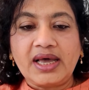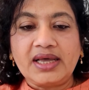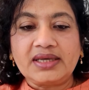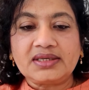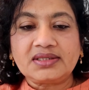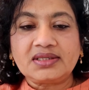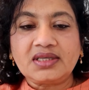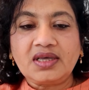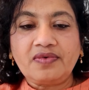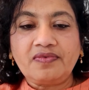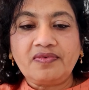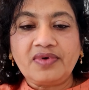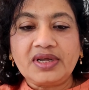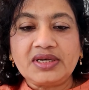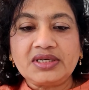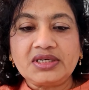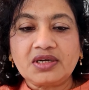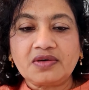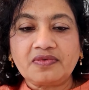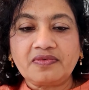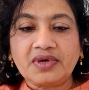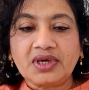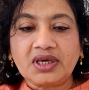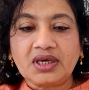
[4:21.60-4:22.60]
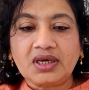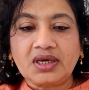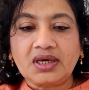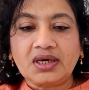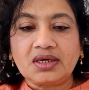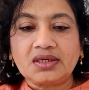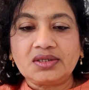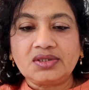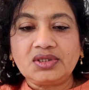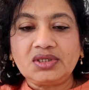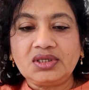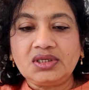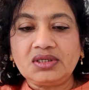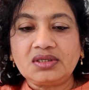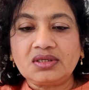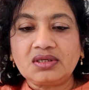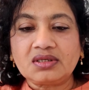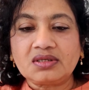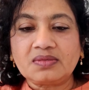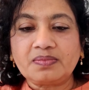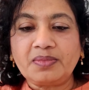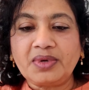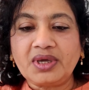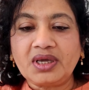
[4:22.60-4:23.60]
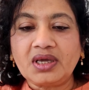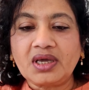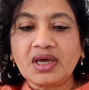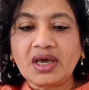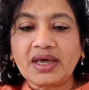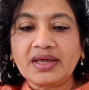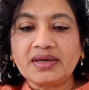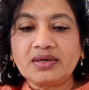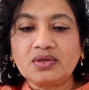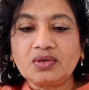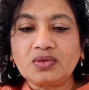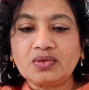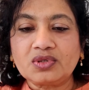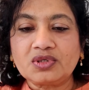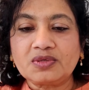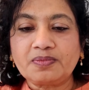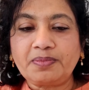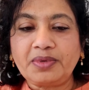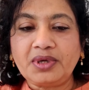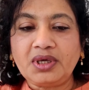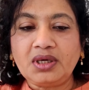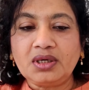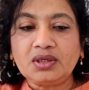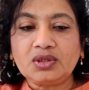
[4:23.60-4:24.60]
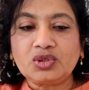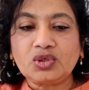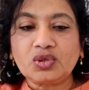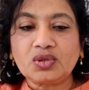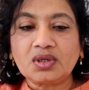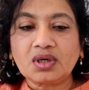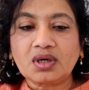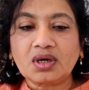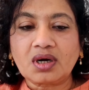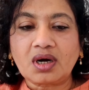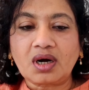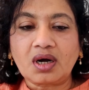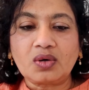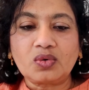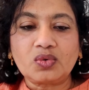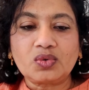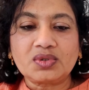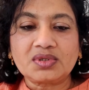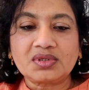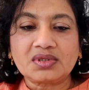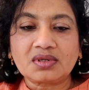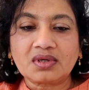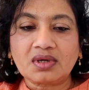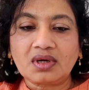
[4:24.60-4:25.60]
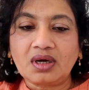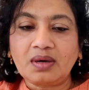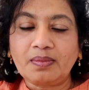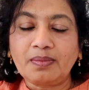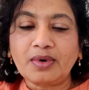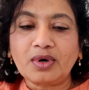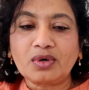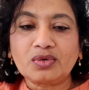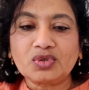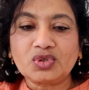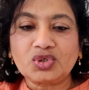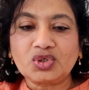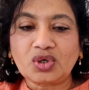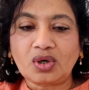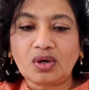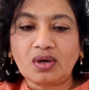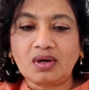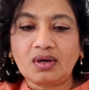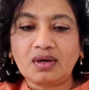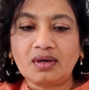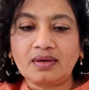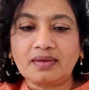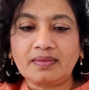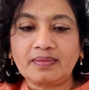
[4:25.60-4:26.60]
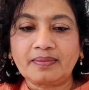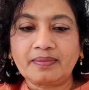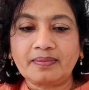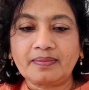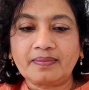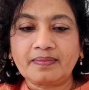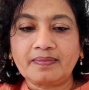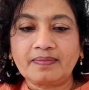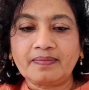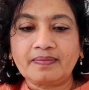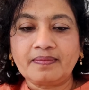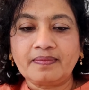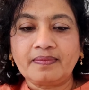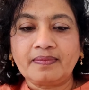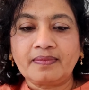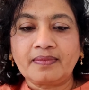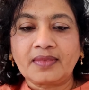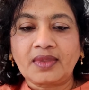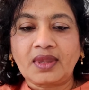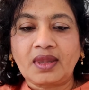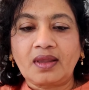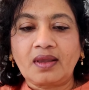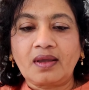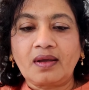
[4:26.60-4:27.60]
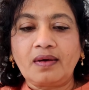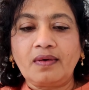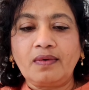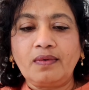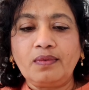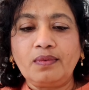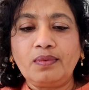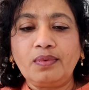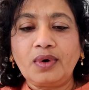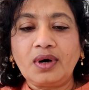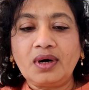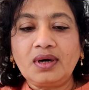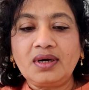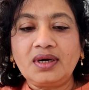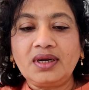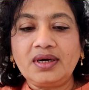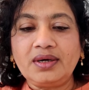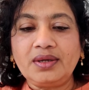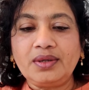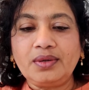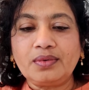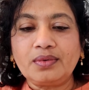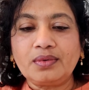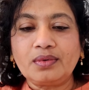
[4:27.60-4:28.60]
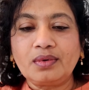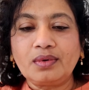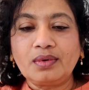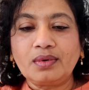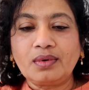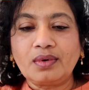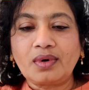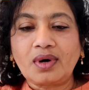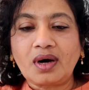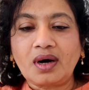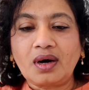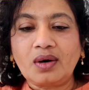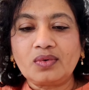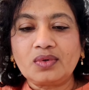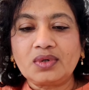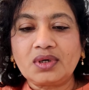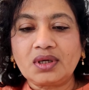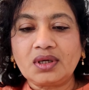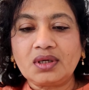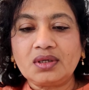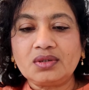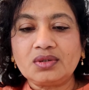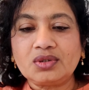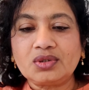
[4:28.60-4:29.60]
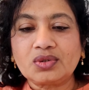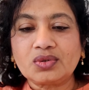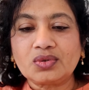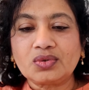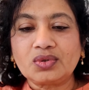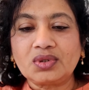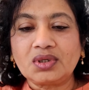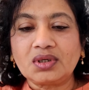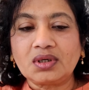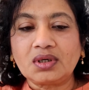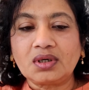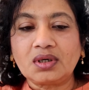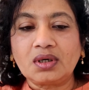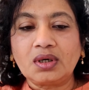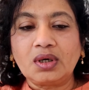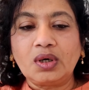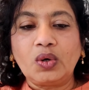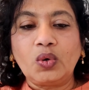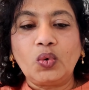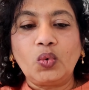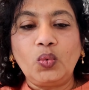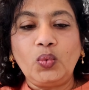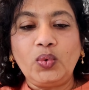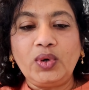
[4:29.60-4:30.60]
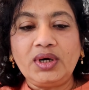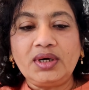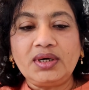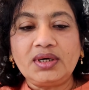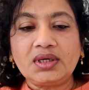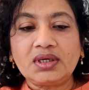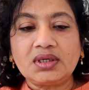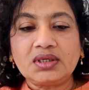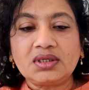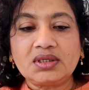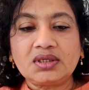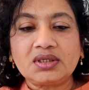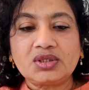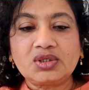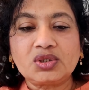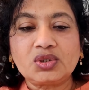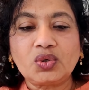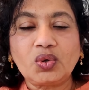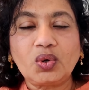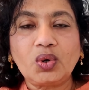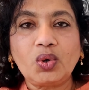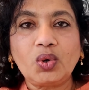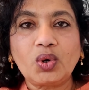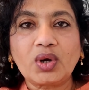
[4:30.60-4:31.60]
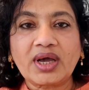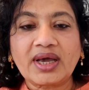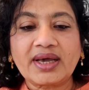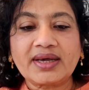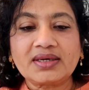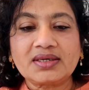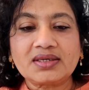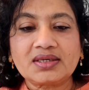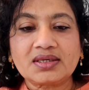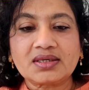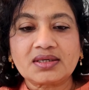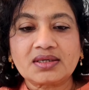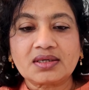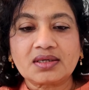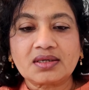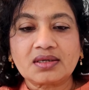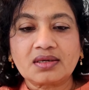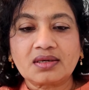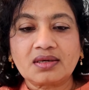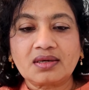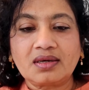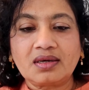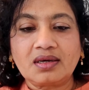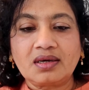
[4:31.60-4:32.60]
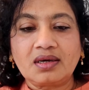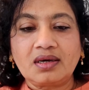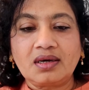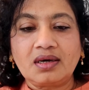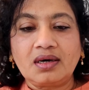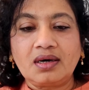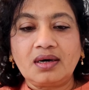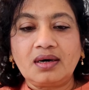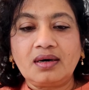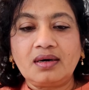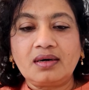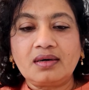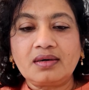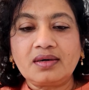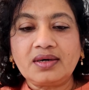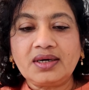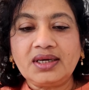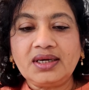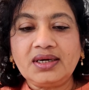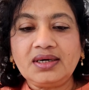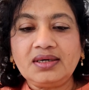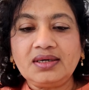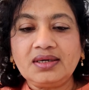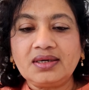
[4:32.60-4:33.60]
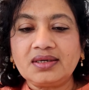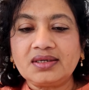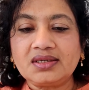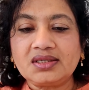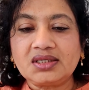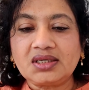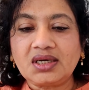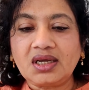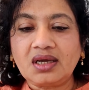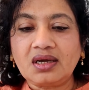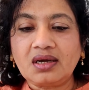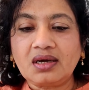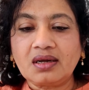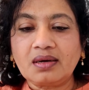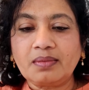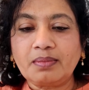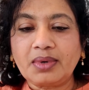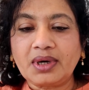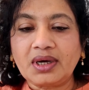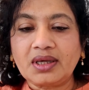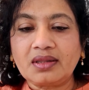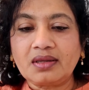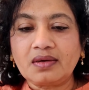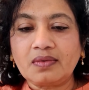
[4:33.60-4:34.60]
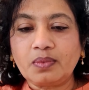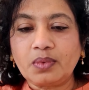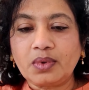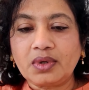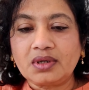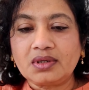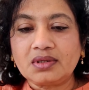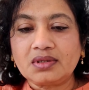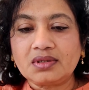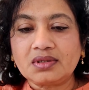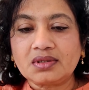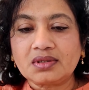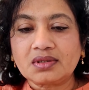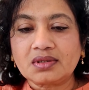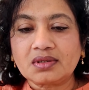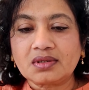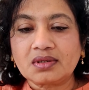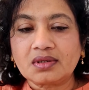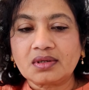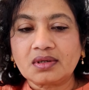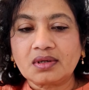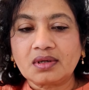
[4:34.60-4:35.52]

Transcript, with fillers: As they went away, Jesus began to speak to the crowds about John. "What did you go out into the wilderness to look at? A reed shaken by the wind.